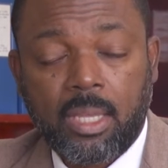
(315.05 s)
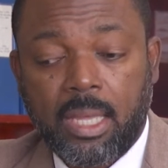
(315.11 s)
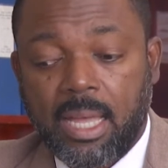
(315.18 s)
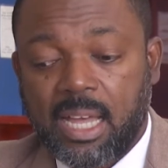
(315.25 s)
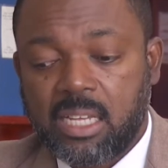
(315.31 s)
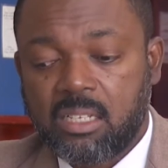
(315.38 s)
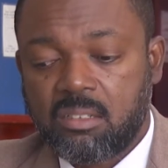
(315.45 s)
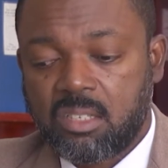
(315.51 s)

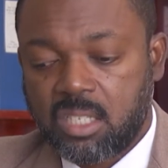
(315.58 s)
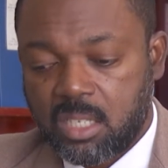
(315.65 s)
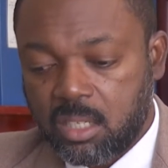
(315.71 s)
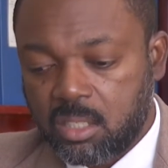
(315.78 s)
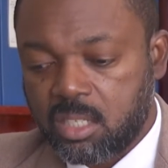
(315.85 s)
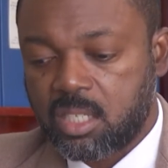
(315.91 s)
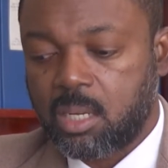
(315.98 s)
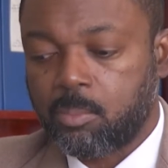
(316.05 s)
And still
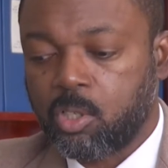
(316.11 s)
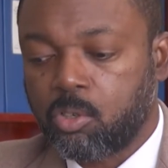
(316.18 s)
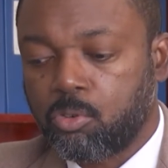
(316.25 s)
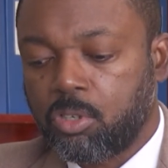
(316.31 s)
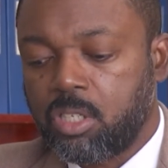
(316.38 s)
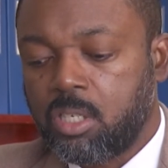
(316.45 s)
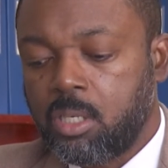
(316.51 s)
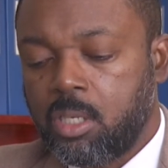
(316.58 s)
to some
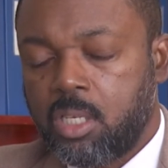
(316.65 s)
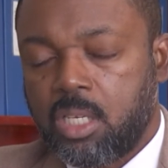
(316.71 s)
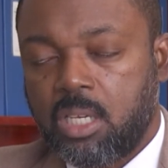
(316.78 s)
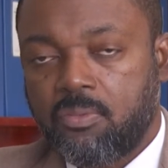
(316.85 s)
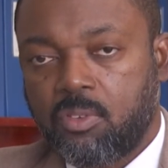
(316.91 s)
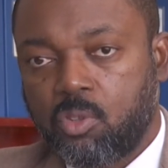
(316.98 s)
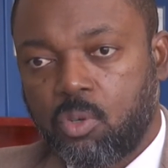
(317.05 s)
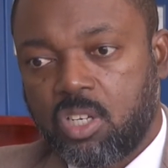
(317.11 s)
degree,
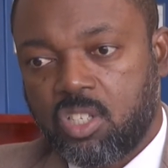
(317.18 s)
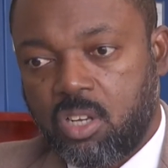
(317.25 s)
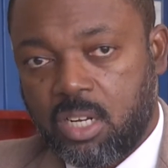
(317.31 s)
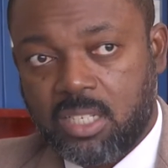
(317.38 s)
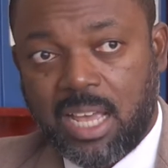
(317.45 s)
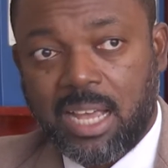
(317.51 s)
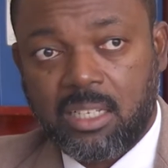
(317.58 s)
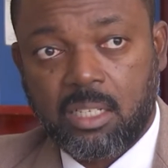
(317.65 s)
even though it is not
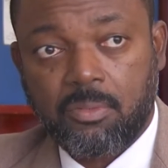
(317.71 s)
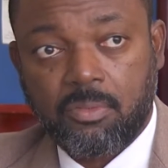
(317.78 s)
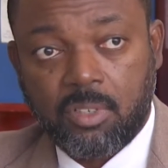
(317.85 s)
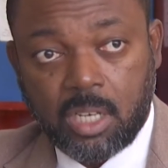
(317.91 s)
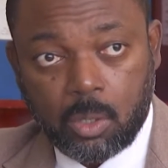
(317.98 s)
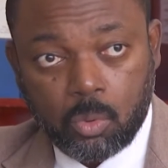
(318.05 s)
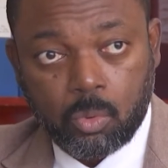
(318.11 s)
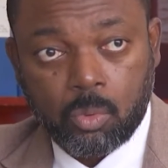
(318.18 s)
as active
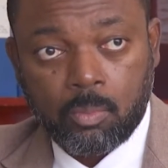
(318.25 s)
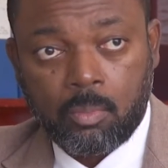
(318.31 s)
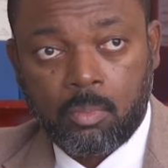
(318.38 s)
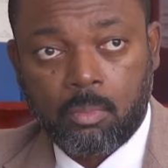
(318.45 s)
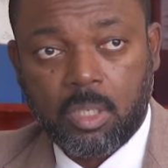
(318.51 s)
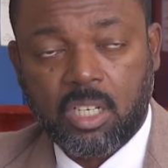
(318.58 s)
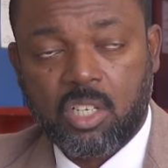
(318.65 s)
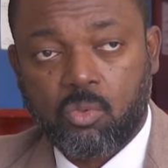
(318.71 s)
now,
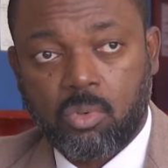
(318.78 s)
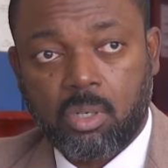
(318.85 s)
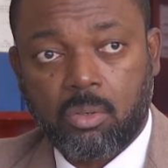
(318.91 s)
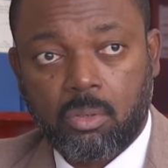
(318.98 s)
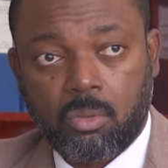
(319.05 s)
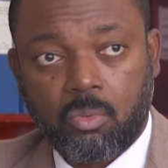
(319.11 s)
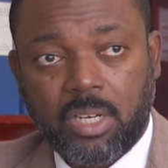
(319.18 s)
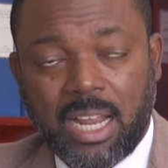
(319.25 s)
because we're
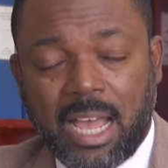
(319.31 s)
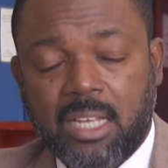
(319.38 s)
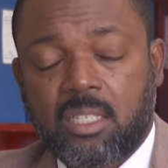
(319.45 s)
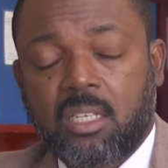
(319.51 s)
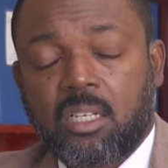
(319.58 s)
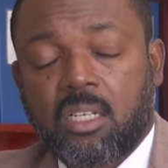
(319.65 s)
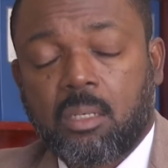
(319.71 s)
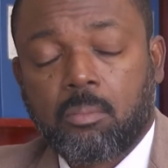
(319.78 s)

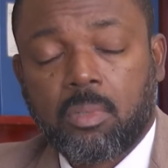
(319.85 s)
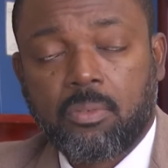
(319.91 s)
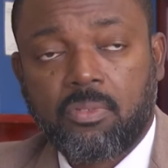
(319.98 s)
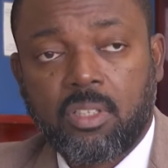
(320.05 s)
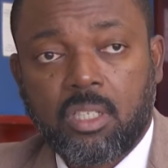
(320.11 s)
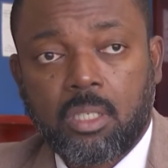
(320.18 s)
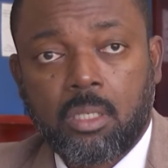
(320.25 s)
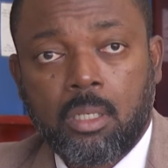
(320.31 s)
relaxing a number of
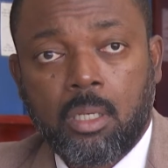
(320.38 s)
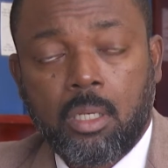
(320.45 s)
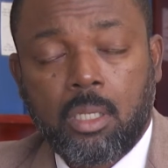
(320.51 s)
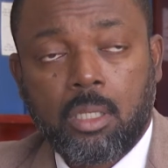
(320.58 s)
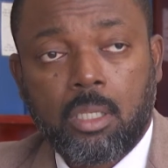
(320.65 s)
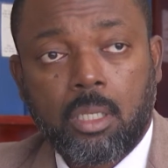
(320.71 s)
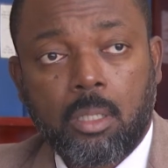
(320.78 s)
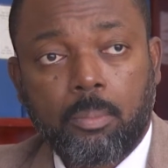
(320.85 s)

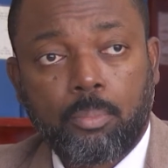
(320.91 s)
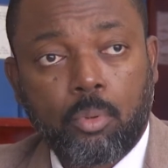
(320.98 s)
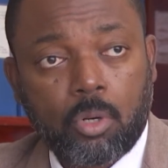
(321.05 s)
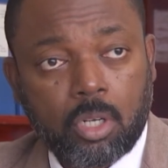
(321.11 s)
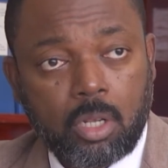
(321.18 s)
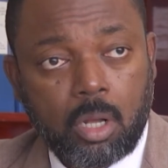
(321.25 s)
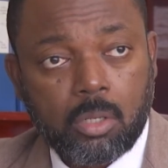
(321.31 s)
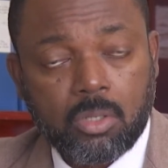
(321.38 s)
the
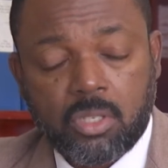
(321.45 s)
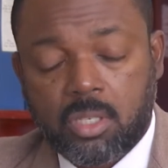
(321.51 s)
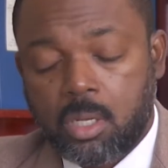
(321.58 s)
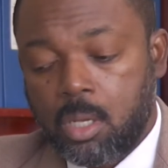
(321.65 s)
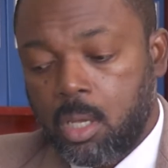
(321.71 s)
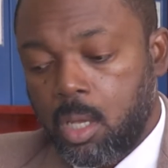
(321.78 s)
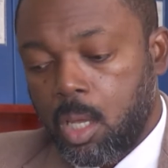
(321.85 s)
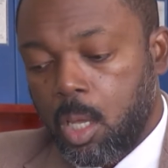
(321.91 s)
protocols.
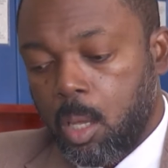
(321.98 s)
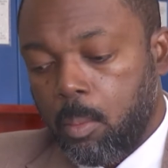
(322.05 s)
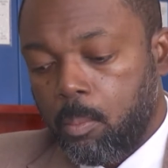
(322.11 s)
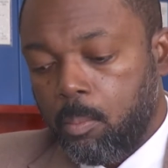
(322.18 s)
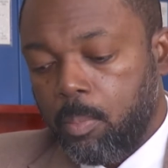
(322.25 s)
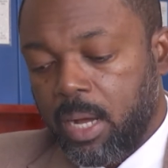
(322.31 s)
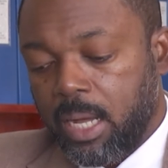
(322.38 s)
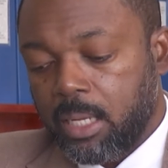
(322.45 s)

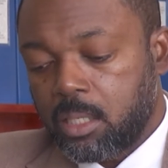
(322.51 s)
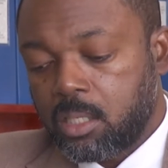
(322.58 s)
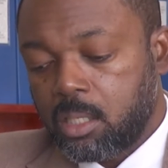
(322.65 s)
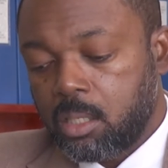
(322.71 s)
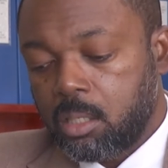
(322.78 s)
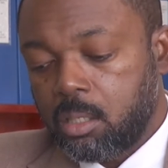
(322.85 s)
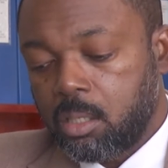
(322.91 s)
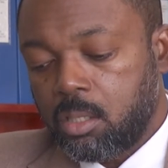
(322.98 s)
But
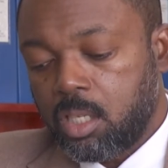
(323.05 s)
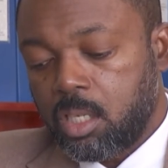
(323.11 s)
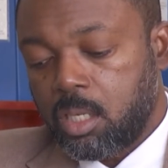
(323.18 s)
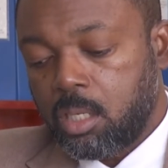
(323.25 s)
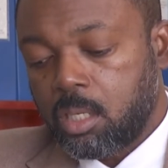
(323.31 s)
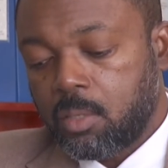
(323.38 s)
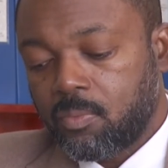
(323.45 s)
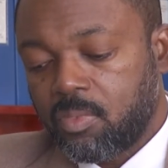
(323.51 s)

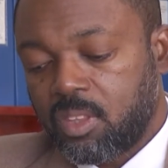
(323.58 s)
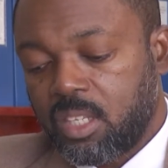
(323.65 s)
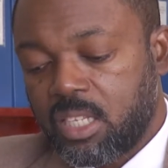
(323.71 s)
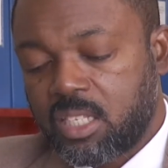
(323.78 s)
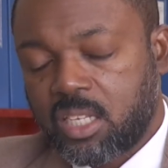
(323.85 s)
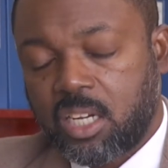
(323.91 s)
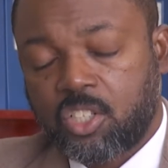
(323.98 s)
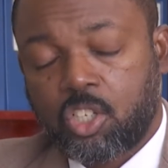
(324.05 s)
the
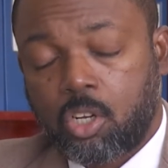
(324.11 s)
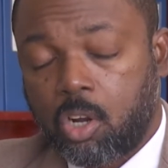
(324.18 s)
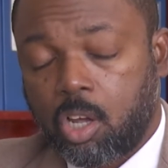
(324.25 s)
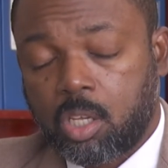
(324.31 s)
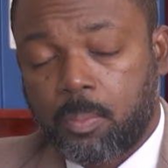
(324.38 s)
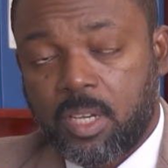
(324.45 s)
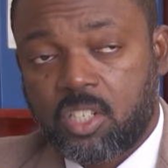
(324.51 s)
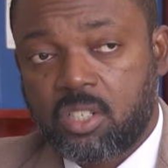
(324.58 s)
discussion on
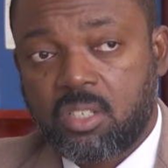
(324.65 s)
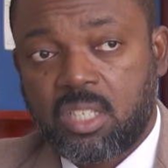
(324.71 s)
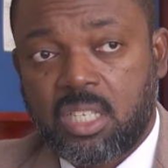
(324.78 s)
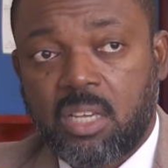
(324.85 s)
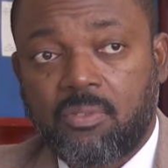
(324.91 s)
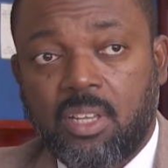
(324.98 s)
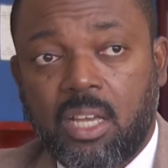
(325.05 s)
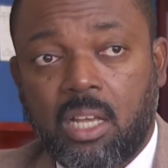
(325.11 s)
occupational
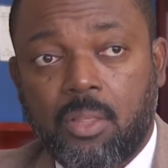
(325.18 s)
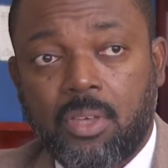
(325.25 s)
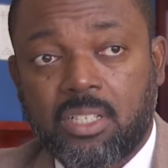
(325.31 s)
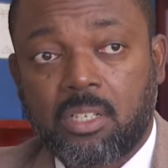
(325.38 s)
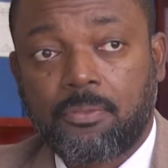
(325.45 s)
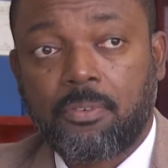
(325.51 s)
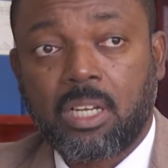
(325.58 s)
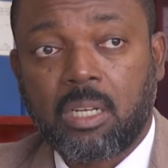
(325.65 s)
safety and health as
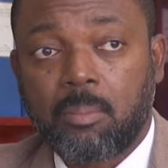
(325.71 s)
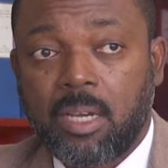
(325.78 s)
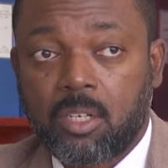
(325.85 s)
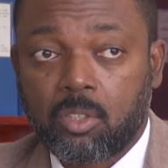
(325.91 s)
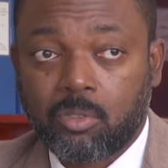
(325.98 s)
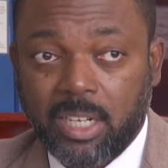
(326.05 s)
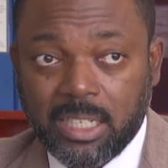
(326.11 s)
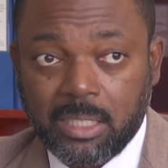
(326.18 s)
a
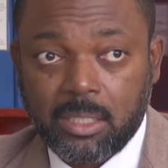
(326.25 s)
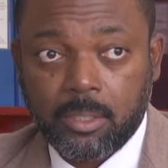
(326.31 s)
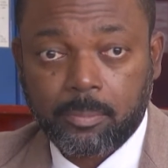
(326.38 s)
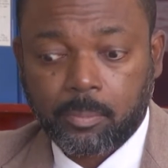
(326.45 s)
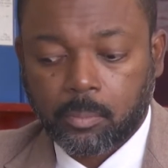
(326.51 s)
fundamental right,